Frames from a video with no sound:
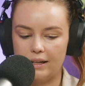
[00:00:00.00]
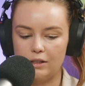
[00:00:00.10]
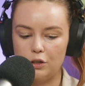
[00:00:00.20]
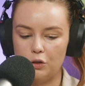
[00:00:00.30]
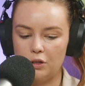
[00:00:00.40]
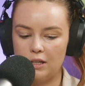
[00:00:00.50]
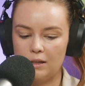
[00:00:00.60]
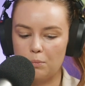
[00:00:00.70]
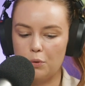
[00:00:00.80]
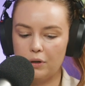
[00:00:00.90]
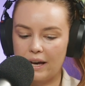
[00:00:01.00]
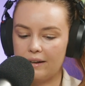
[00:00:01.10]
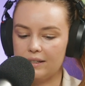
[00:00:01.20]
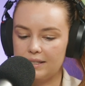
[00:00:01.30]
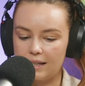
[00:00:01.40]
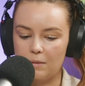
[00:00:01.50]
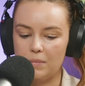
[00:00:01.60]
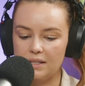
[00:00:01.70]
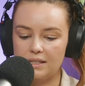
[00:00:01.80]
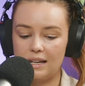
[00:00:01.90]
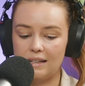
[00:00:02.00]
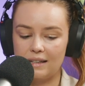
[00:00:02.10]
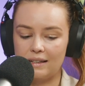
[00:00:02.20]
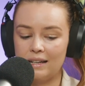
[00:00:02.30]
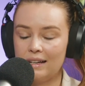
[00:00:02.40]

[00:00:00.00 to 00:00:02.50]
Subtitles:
and the uni put out a statement saying that,